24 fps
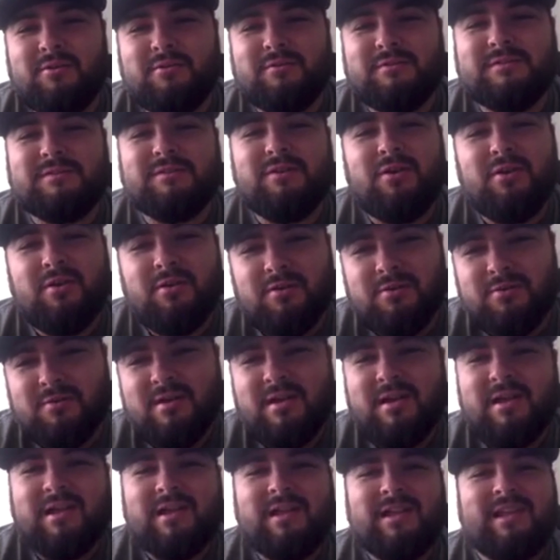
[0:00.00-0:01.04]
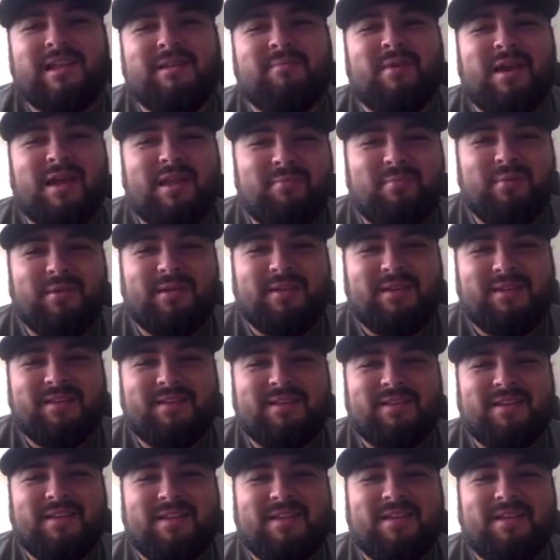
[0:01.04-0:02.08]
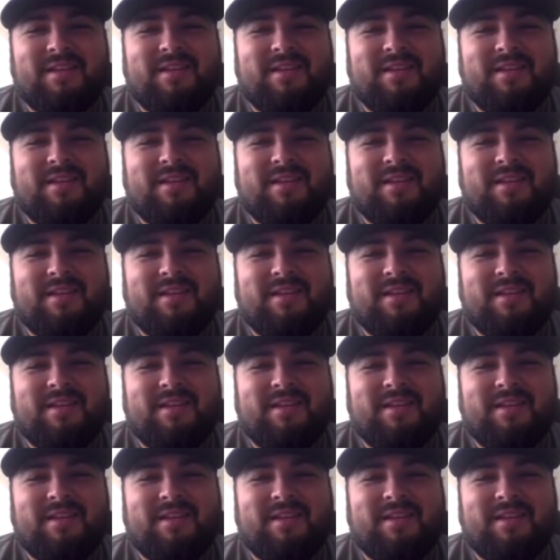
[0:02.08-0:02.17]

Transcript: Oh. So now we're going to have to change our graphics.